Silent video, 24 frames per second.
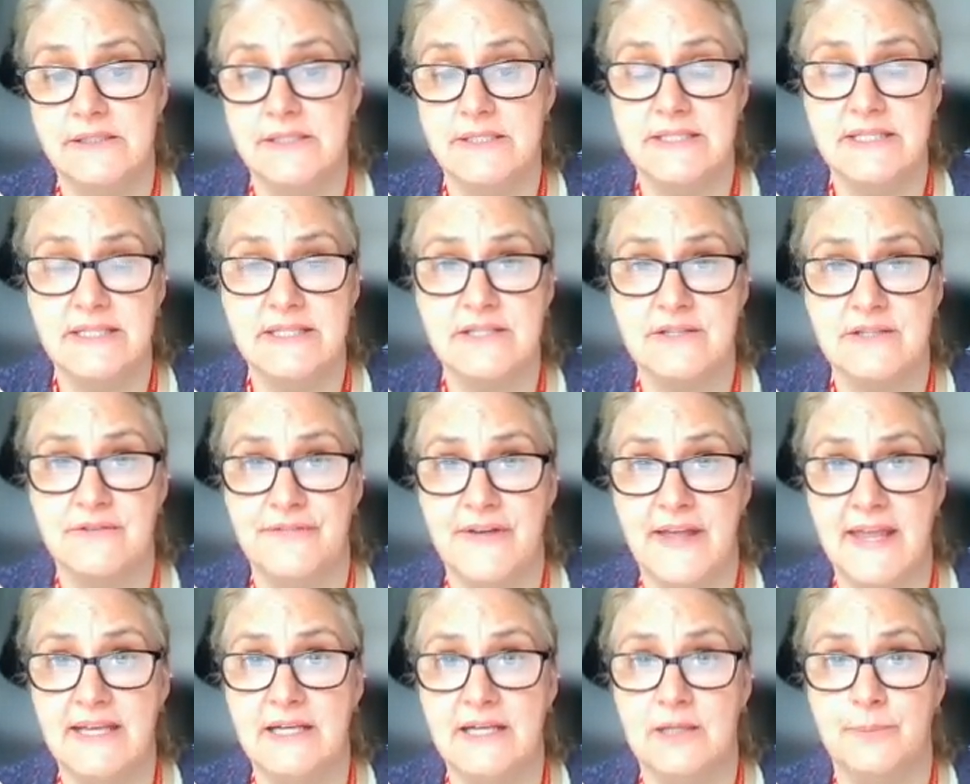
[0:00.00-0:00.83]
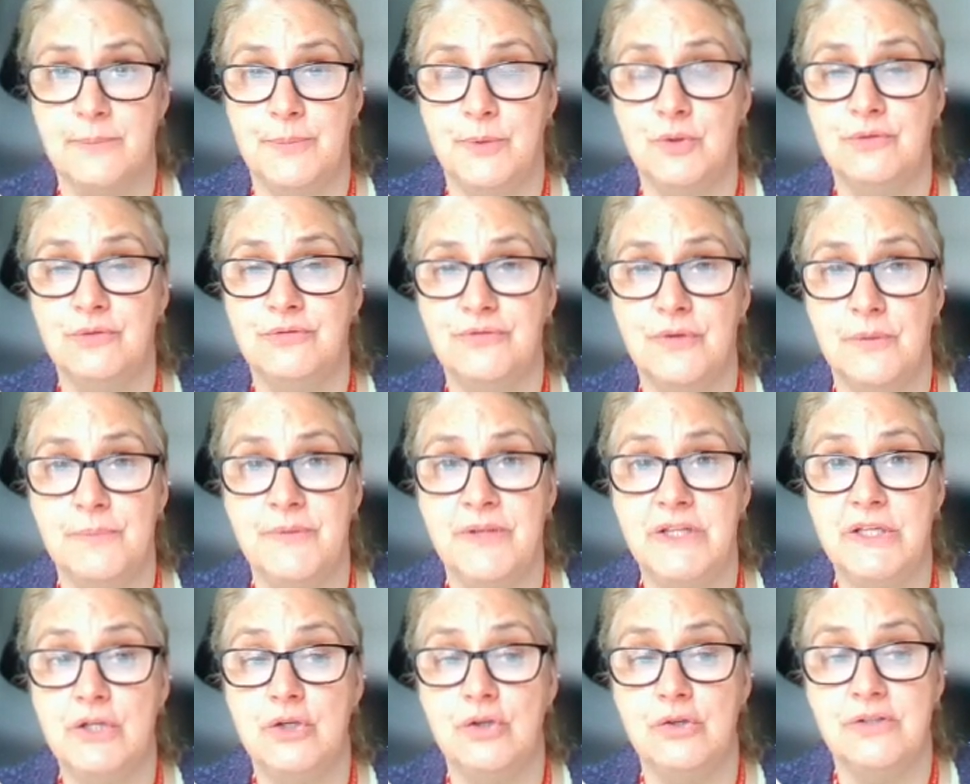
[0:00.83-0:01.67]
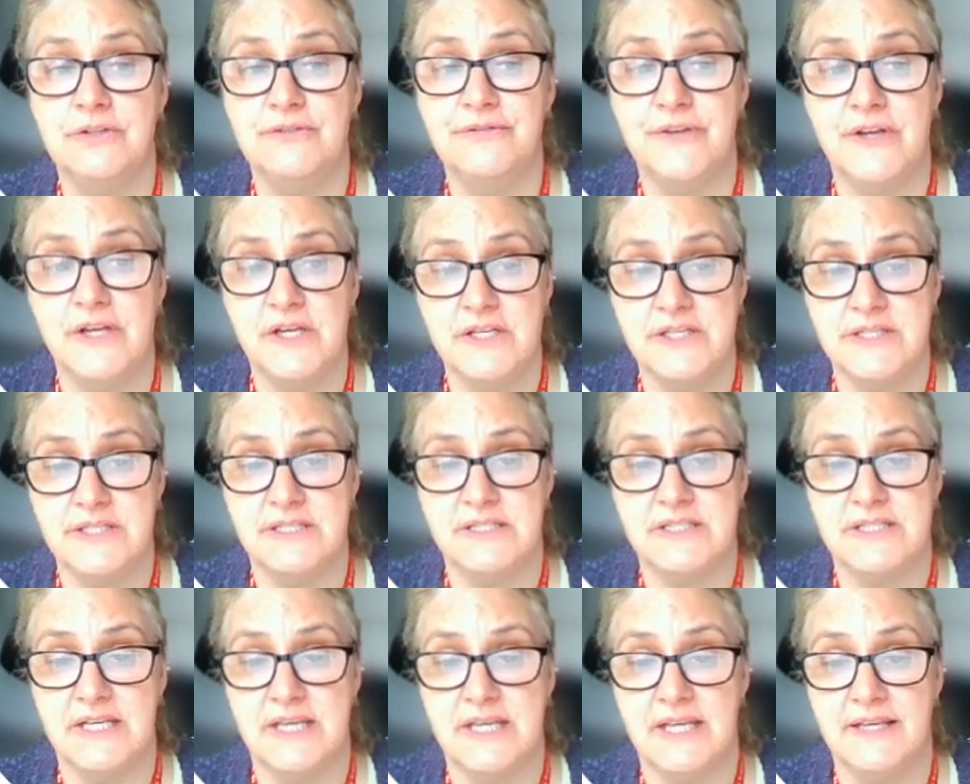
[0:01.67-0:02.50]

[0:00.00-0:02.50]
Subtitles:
Have you written an assignment before?